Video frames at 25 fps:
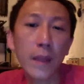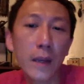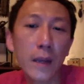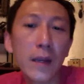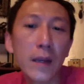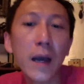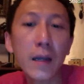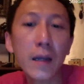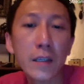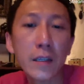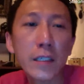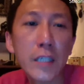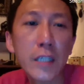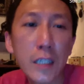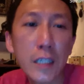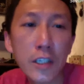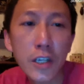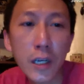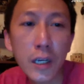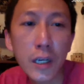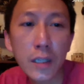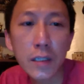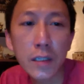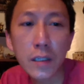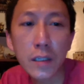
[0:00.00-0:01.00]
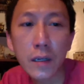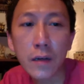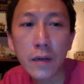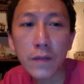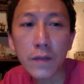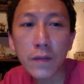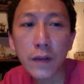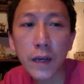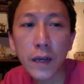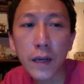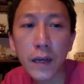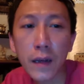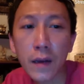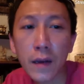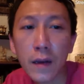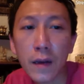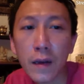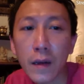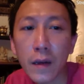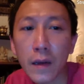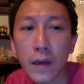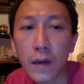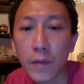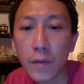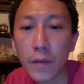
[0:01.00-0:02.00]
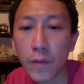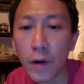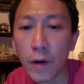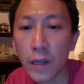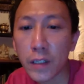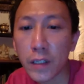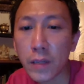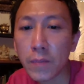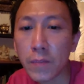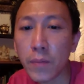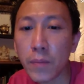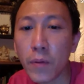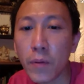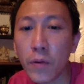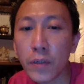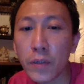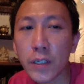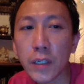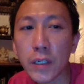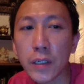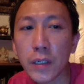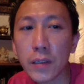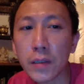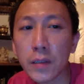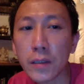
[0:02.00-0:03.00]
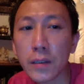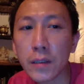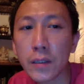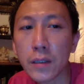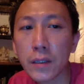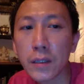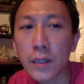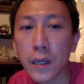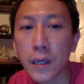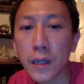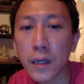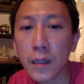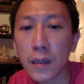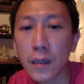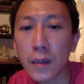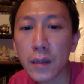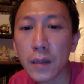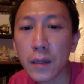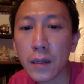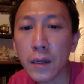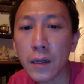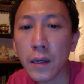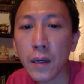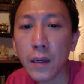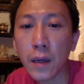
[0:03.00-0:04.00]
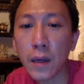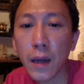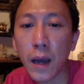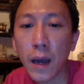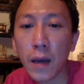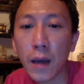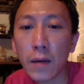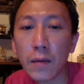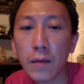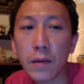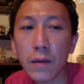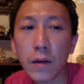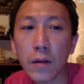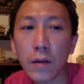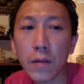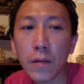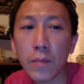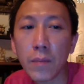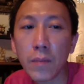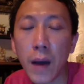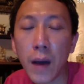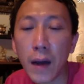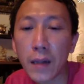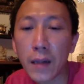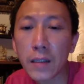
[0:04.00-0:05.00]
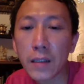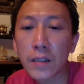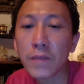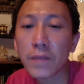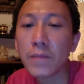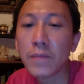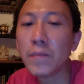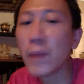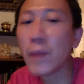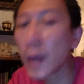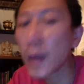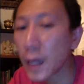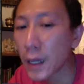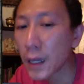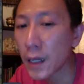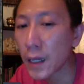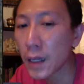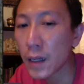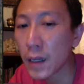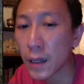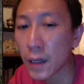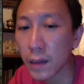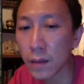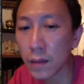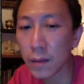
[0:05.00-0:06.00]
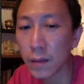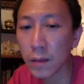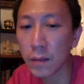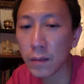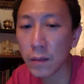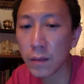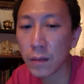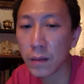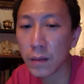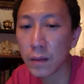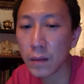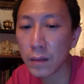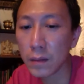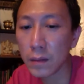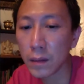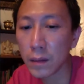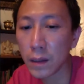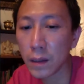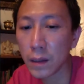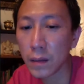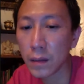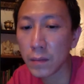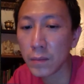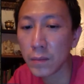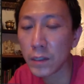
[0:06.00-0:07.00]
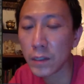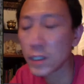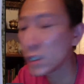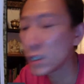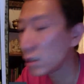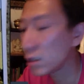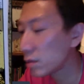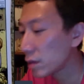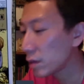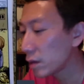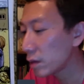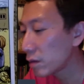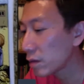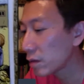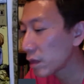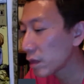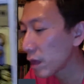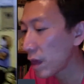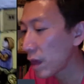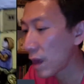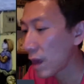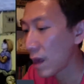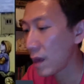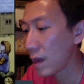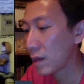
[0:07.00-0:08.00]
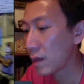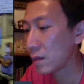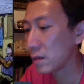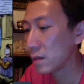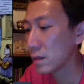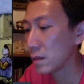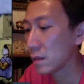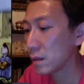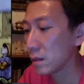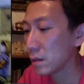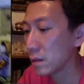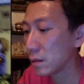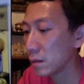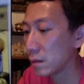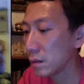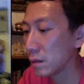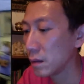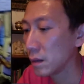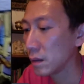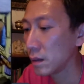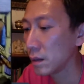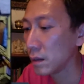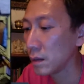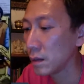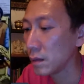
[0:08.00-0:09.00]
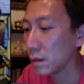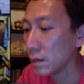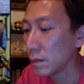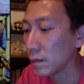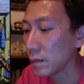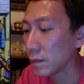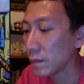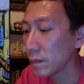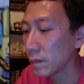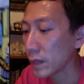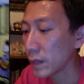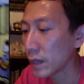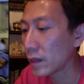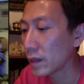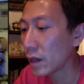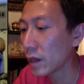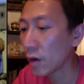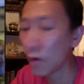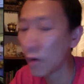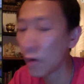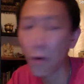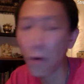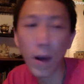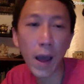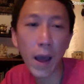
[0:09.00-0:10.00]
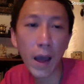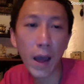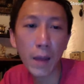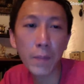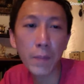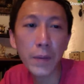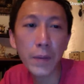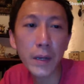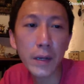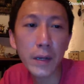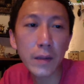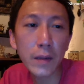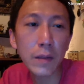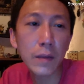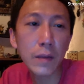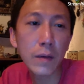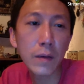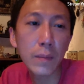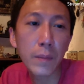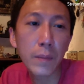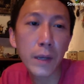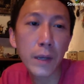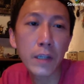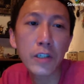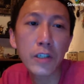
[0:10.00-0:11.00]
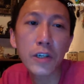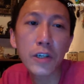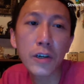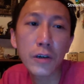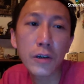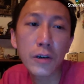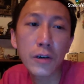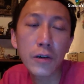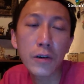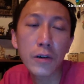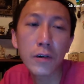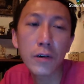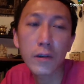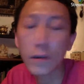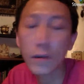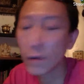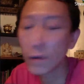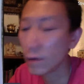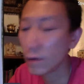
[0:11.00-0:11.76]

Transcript: yeah, the teachings of like what is important and balance of money and material things and they're all happy in the picture.